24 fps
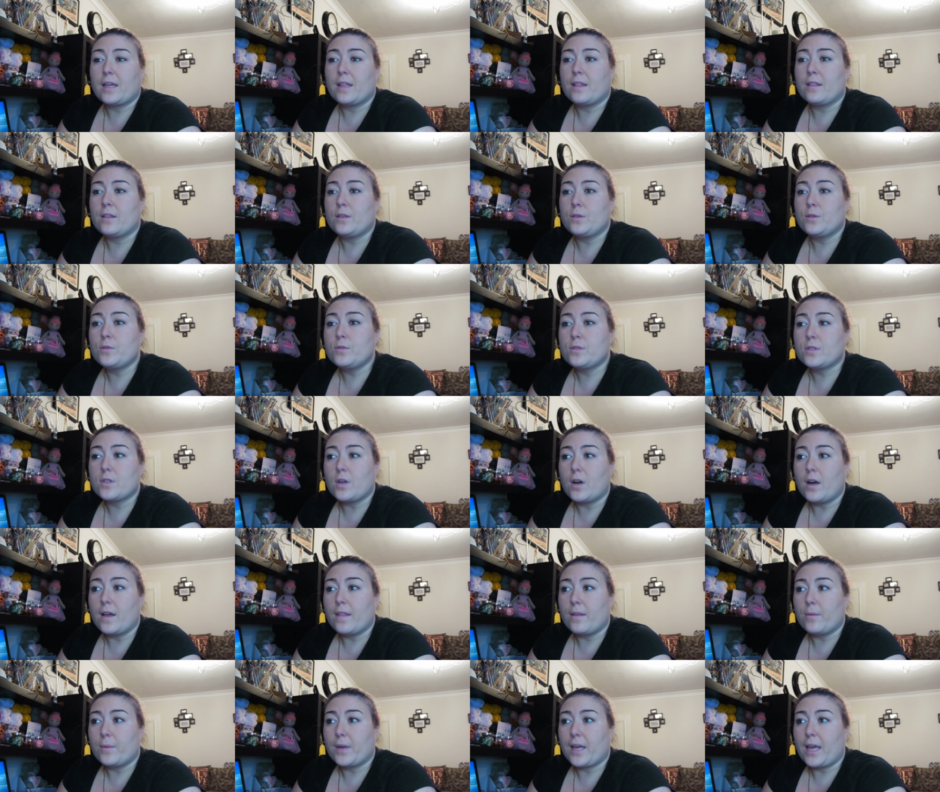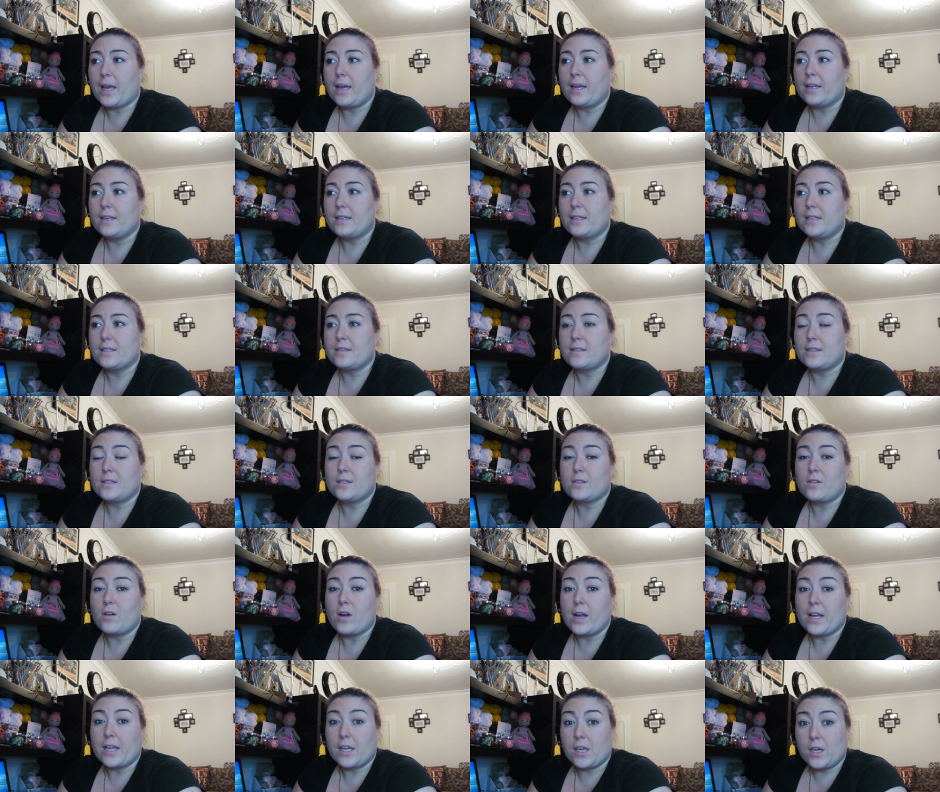The new Sky that we're getting is the
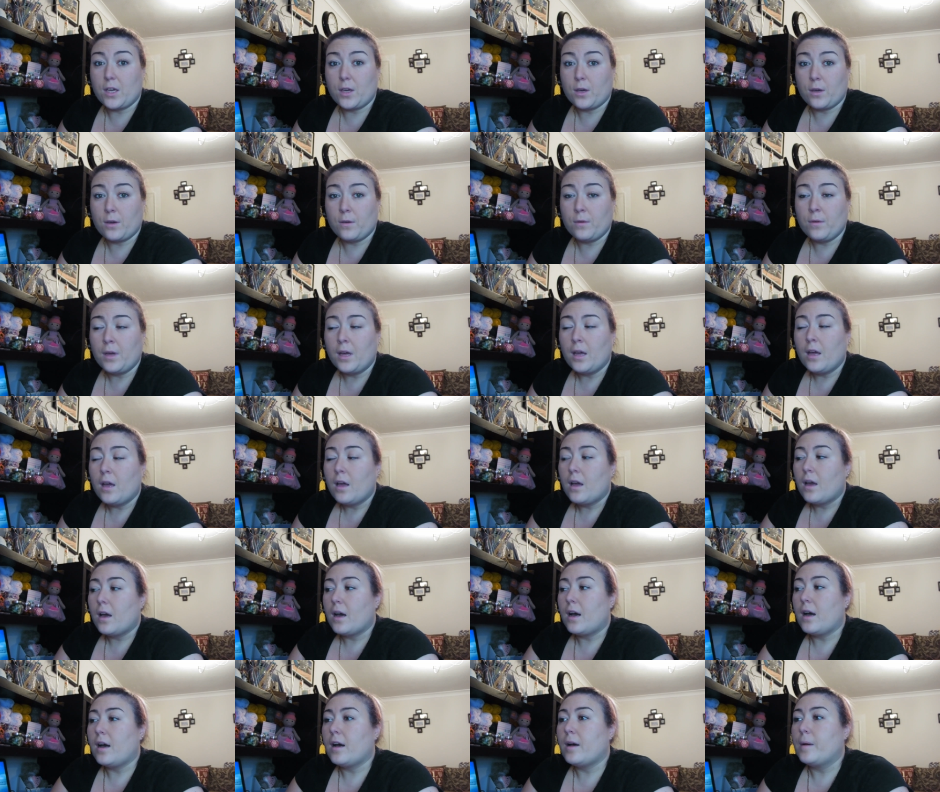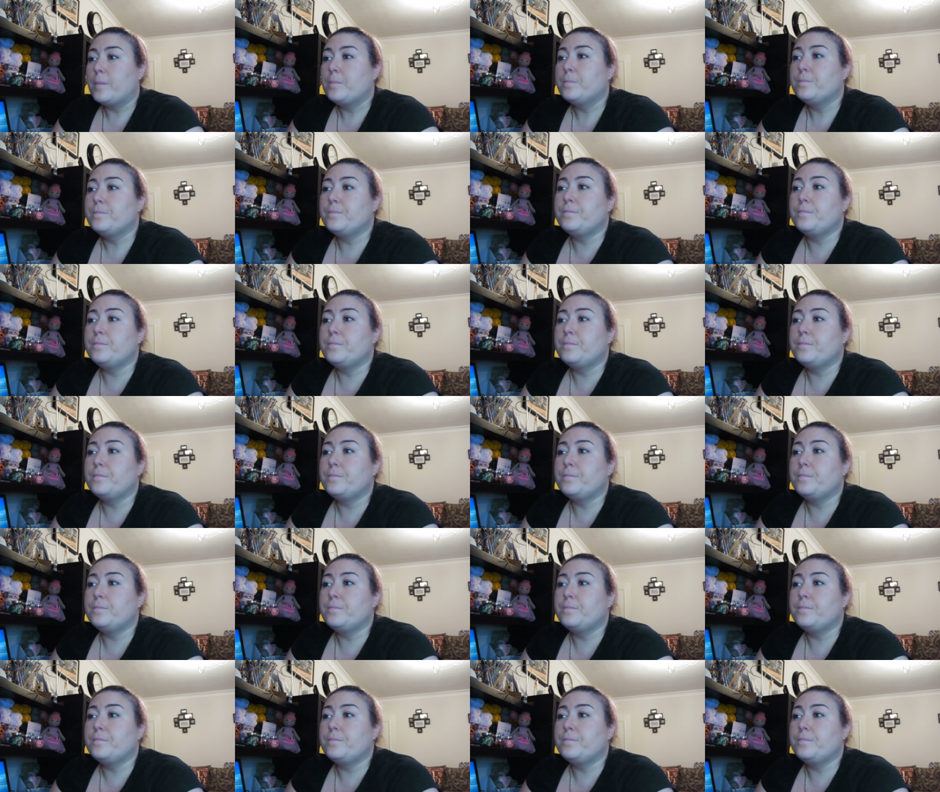Sky Q. Um,